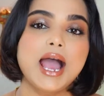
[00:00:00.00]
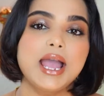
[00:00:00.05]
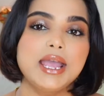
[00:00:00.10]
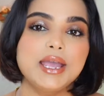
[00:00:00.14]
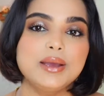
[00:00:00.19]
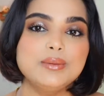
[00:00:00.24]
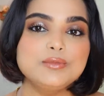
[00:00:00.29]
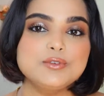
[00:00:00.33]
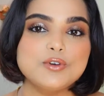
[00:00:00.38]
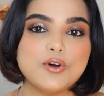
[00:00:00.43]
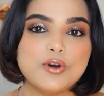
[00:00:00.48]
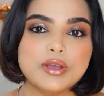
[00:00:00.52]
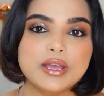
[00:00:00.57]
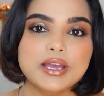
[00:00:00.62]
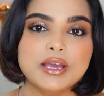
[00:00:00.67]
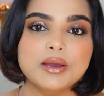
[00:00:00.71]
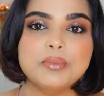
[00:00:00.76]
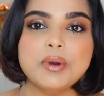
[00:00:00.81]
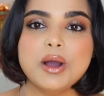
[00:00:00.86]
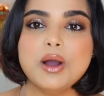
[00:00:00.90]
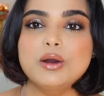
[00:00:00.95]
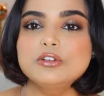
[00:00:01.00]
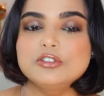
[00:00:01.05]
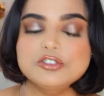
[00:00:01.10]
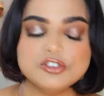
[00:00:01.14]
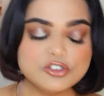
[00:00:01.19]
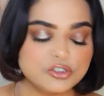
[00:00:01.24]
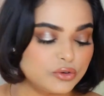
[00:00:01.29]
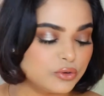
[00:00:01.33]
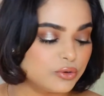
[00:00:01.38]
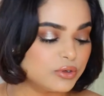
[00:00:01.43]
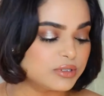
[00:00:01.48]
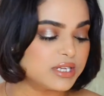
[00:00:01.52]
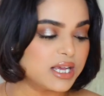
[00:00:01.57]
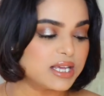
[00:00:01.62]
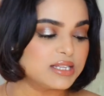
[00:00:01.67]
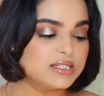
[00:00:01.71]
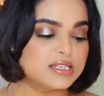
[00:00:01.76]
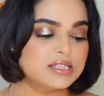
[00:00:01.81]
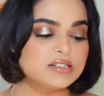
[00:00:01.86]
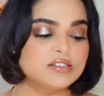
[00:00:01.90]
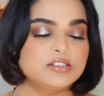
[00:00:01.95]
I am talking about Shirra
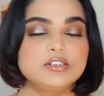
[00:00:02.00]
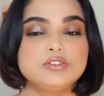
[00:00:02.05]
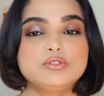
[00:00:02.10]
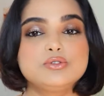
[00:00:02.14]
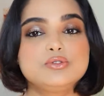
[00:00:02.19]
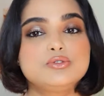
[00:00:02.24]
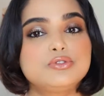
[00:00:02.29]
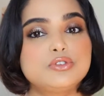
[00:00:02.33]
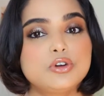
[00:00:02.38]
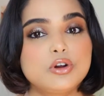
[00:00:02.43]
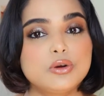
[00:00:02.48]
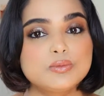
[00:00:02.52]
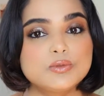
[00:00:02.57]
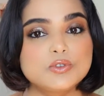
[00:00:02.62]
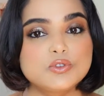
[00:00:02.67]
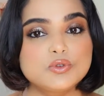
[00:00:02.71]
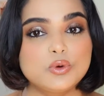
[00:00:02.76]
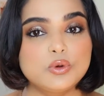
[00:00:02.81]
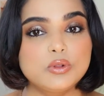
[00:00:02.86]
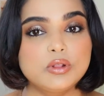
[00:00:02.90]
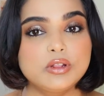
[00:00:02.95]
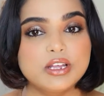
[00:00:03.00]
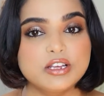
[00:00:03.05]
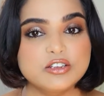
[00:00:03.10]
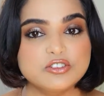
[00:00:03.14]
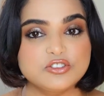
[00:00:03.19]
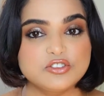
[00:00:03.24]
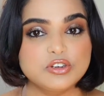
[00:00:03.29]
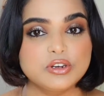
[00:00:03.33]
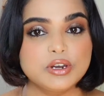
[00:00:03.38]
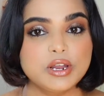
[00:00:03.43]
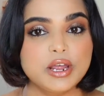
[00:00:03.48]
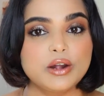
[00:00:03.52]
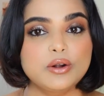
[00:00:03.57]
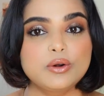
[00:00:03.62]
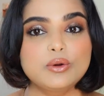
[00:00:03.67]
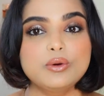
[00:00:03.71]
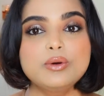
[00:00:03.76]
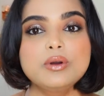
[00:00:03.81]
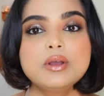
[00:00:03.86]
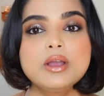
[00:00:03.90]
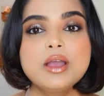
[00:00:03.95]
62 from Sol de
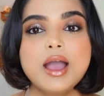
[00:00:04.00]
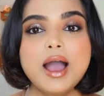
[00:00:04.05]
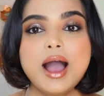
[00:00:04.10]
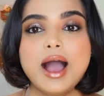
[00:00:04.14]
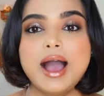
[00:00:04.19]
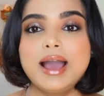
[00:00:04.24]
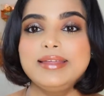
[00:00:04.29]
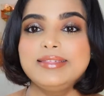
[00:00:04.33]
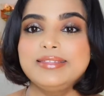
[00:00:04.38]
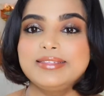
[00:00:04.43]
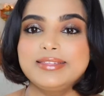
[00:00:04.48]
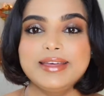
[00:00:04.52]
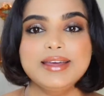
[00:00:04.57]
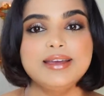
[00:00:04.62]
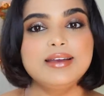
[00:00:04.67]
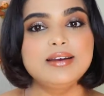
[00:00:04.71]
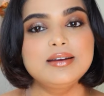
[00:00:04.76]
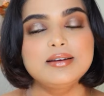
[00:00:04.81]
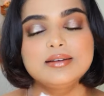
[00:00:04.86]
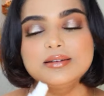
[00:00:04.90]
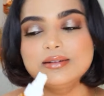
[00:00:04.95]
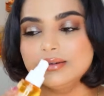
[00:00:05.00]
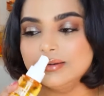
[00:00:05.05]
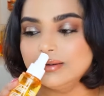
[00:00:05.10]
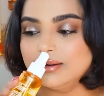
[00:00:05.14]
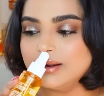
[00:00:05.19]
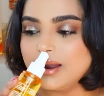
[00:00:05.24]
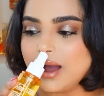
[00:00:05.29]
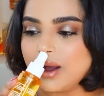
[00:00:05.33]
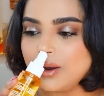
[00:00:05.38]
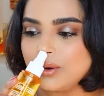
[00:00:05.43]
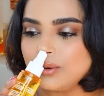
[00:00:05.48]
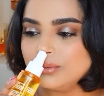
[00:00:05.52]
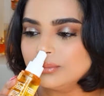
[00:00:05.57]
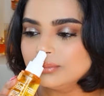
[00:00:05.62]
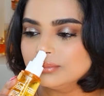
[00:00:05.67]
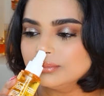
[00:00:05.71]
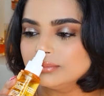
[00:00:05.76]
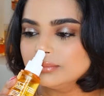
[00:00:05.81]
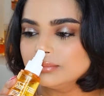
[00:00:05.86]
Janeiro. I think now,